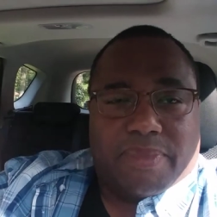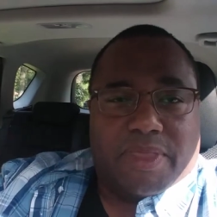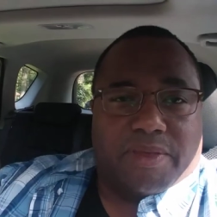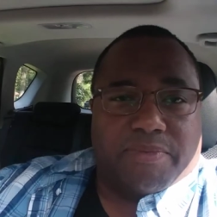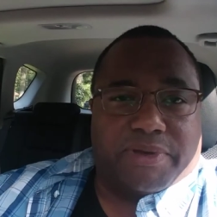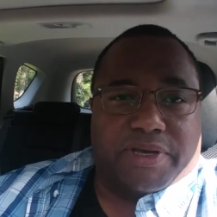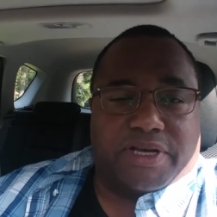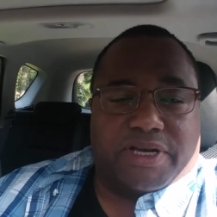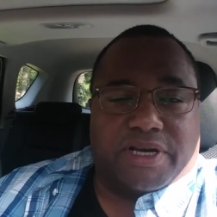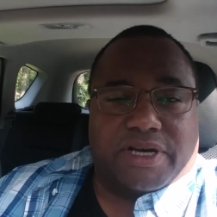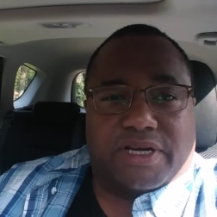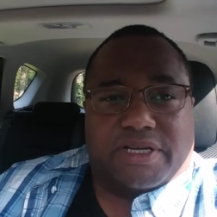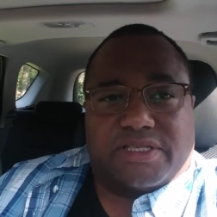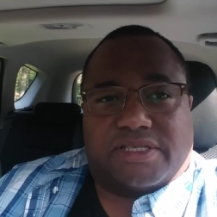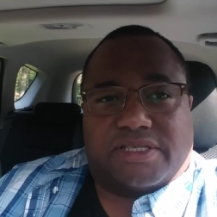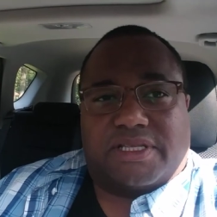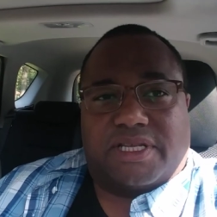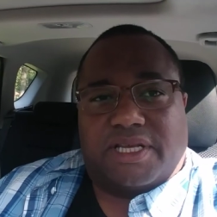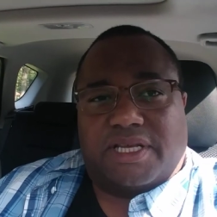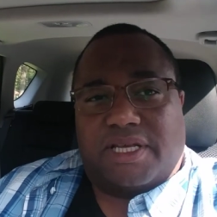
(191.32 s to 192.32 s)

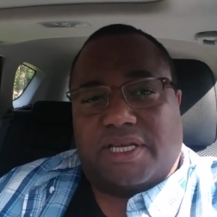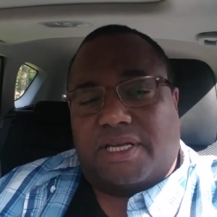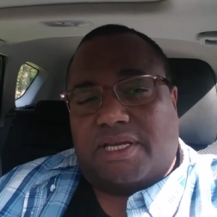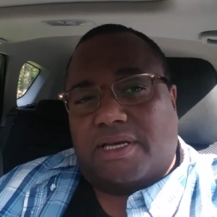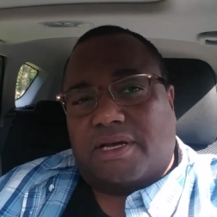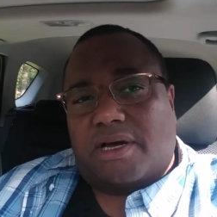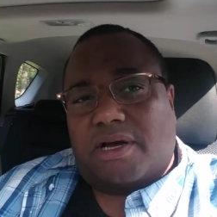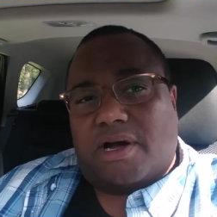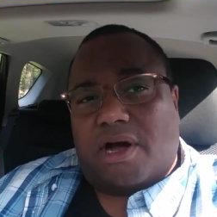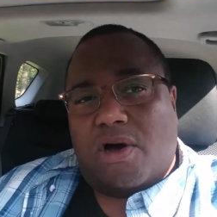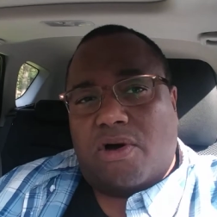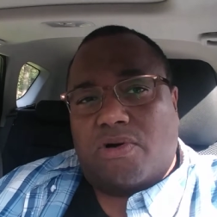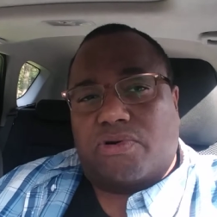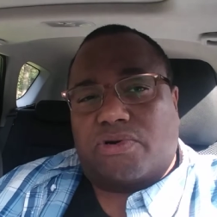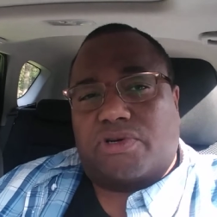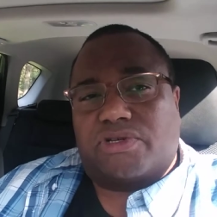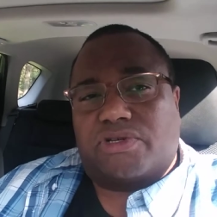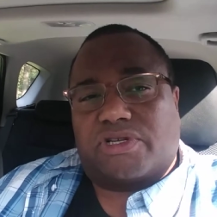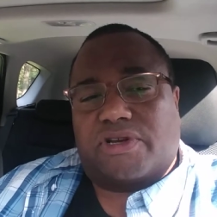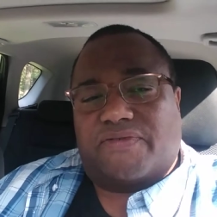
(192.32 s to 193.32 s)
Because the
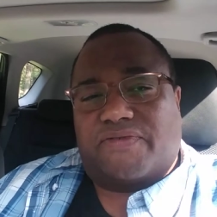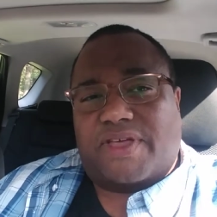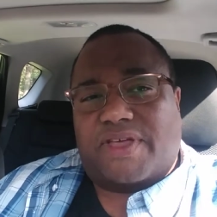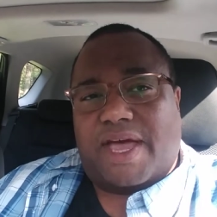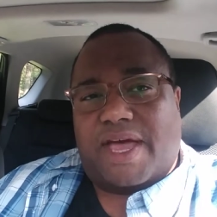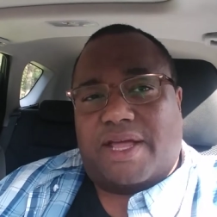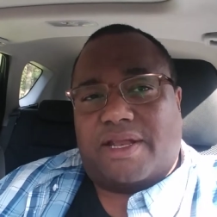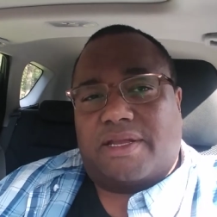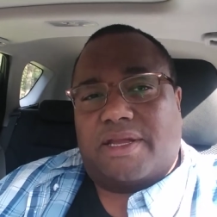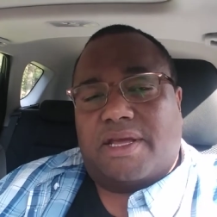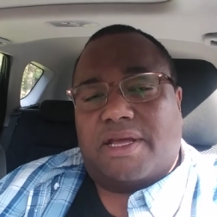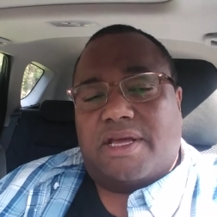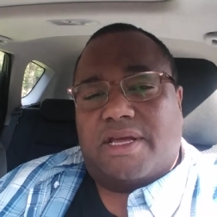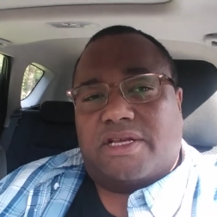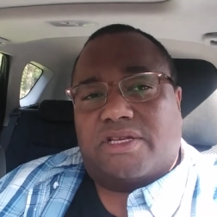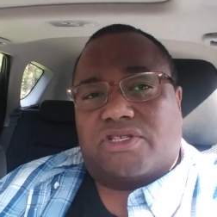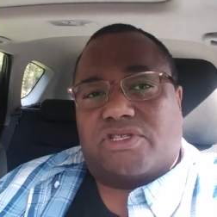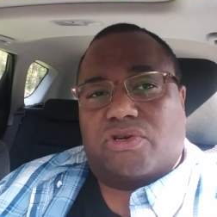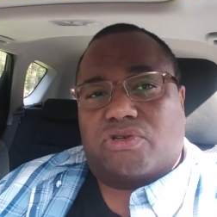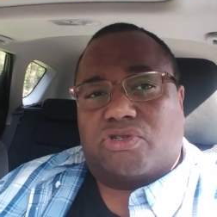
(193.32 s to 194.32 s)
owners of that
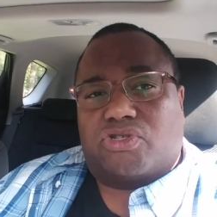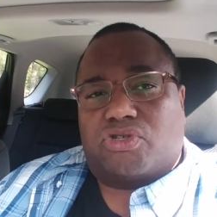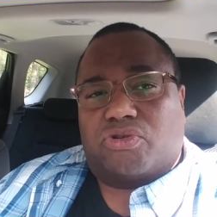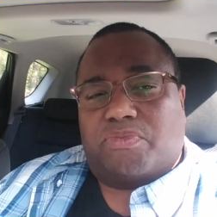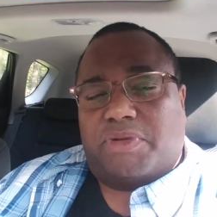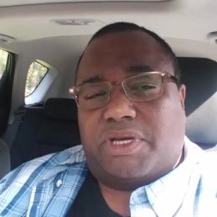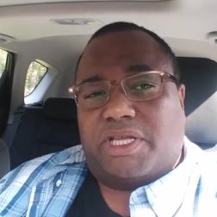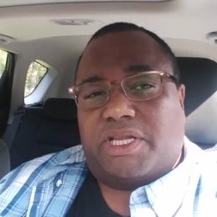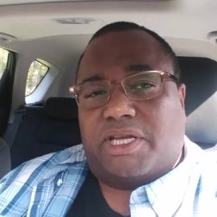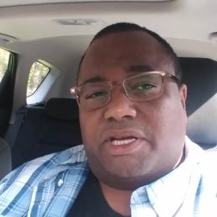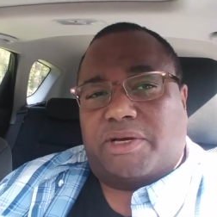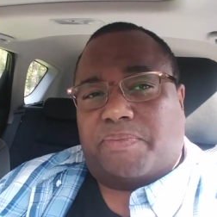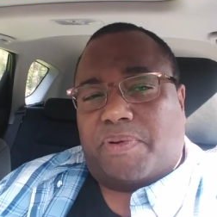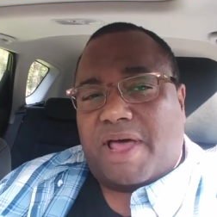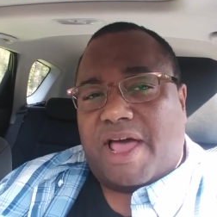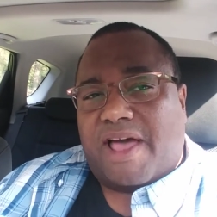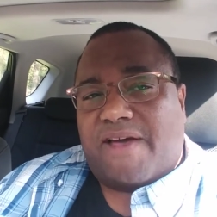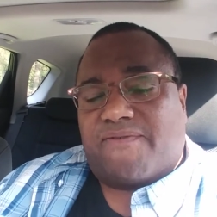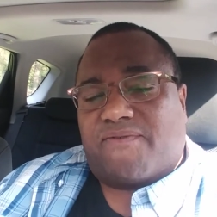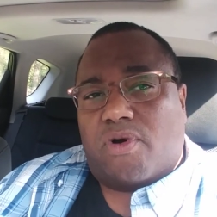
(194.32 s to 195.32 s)
social media
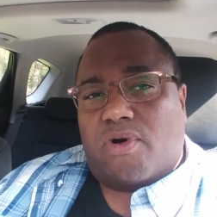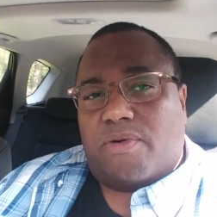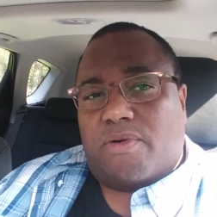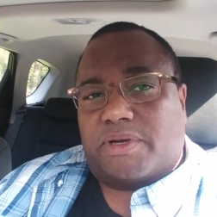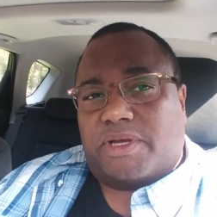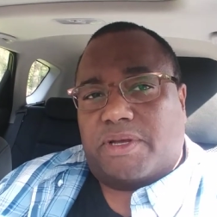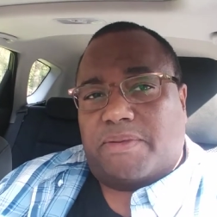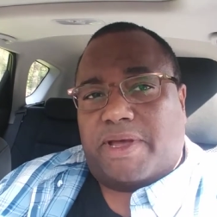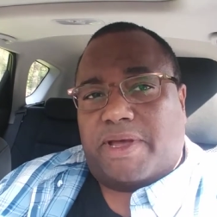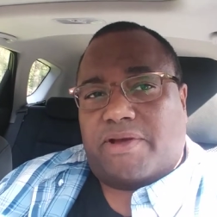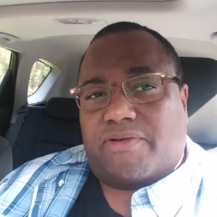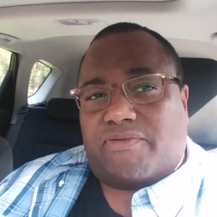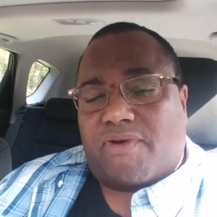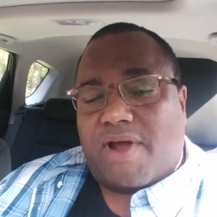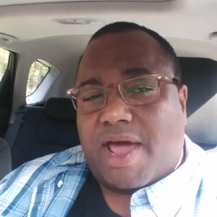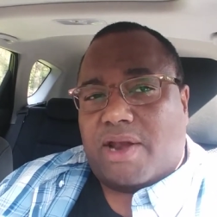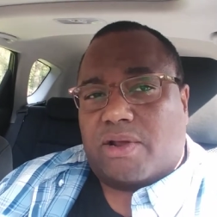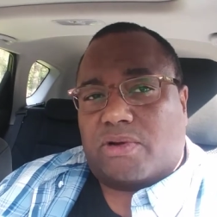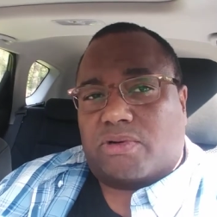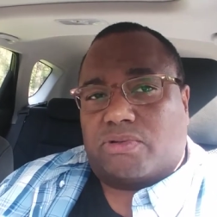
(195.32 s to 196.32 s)
platform can make
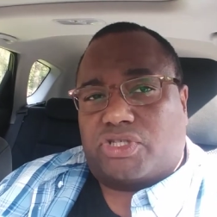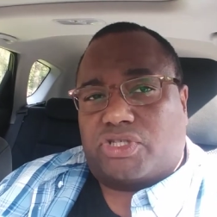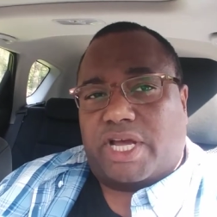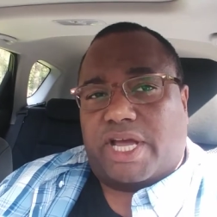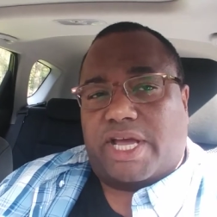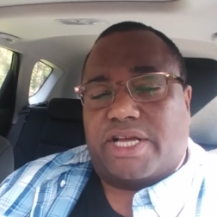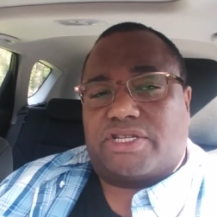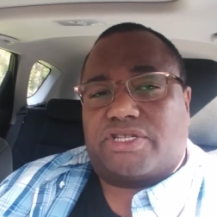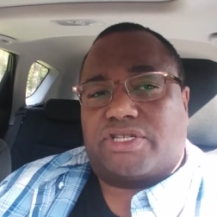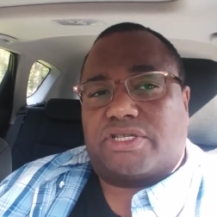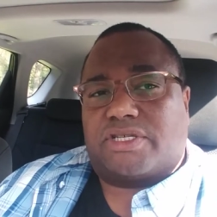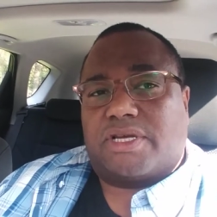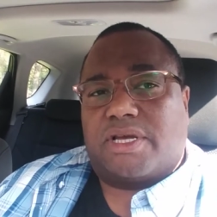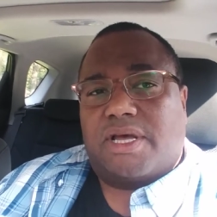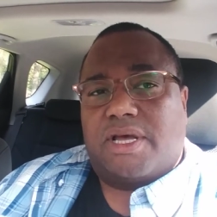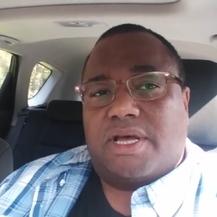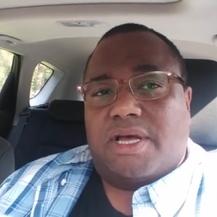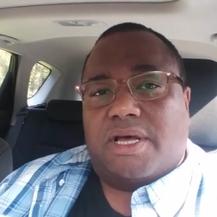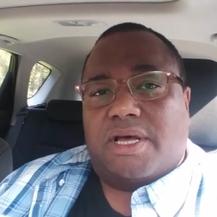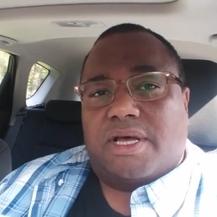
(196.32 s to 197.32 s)
radical changes.
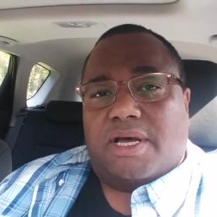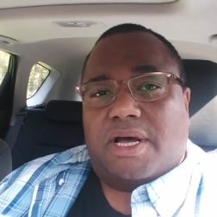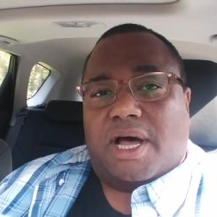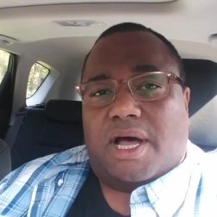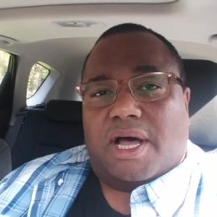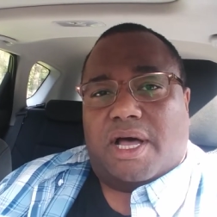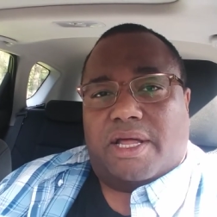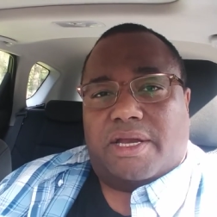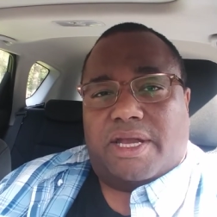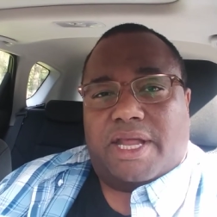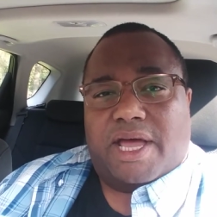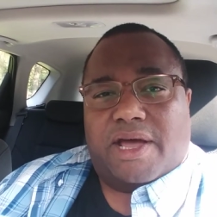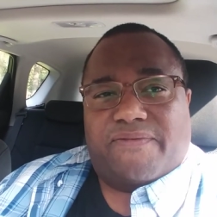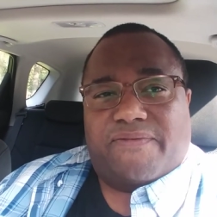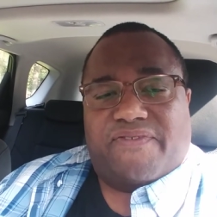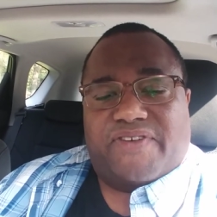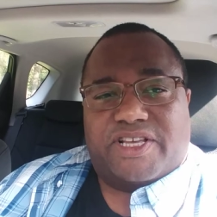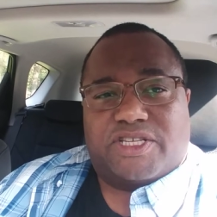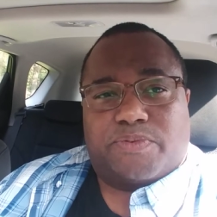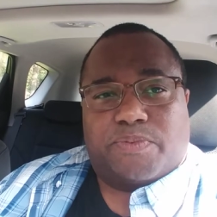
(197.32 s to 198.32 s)
Uh, now
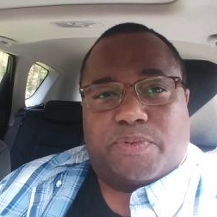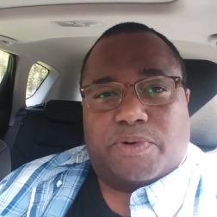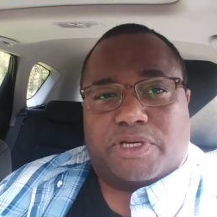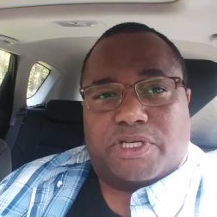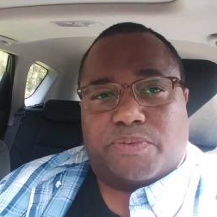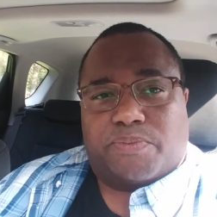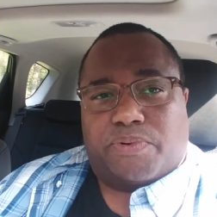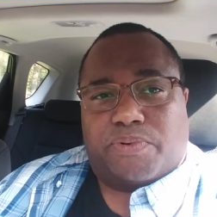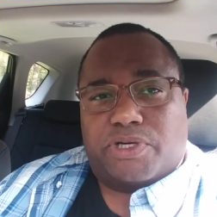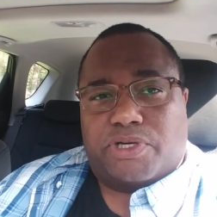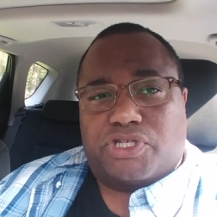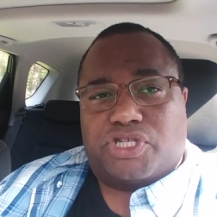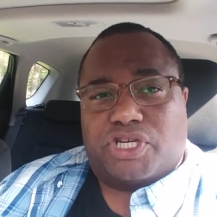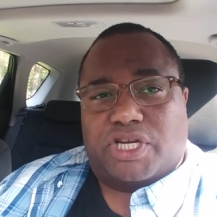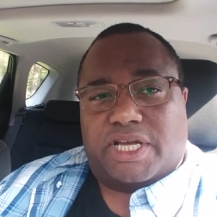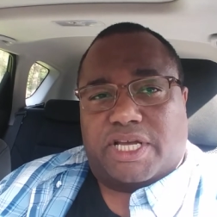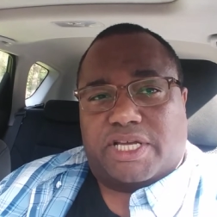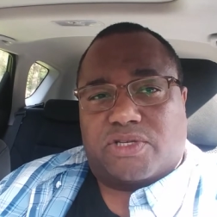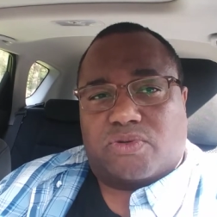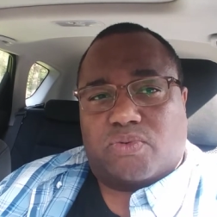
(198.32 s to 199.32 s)
Facebook is
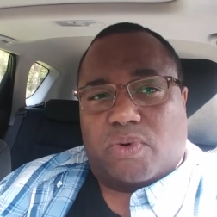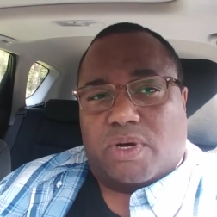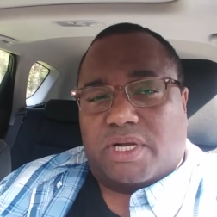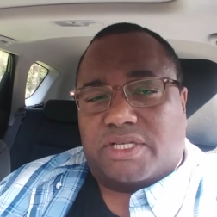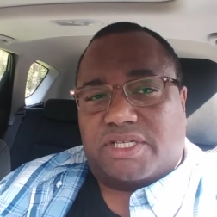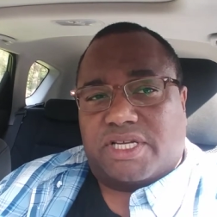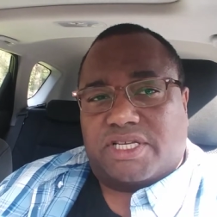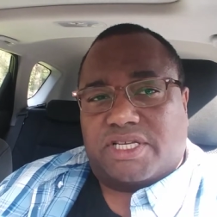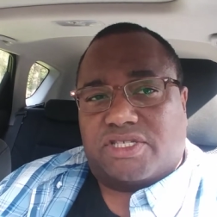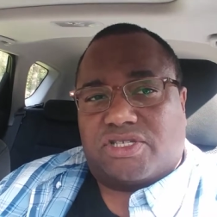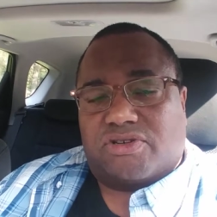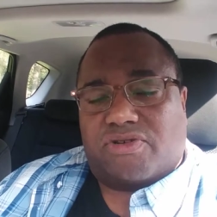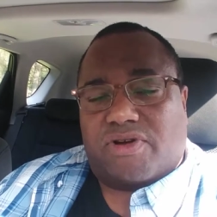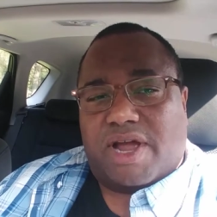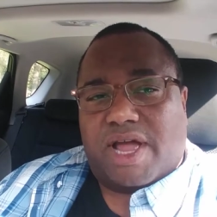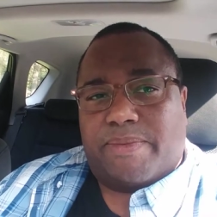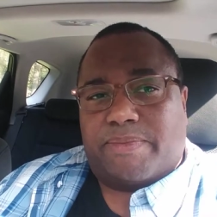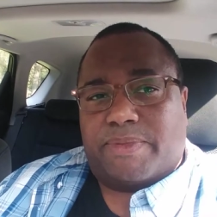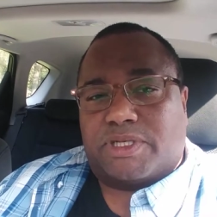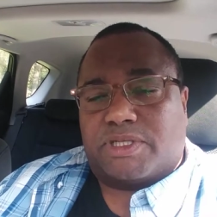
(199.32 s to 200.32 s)
pushing as well as
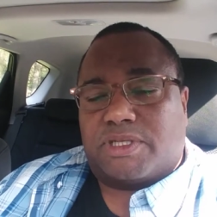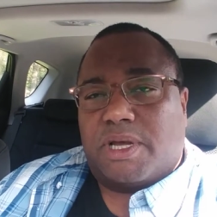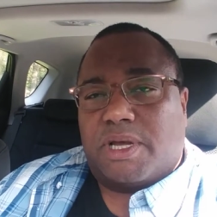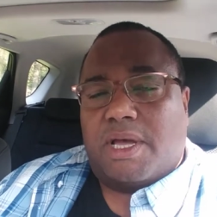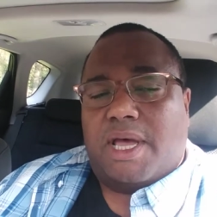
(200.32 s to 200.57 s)
Instagram is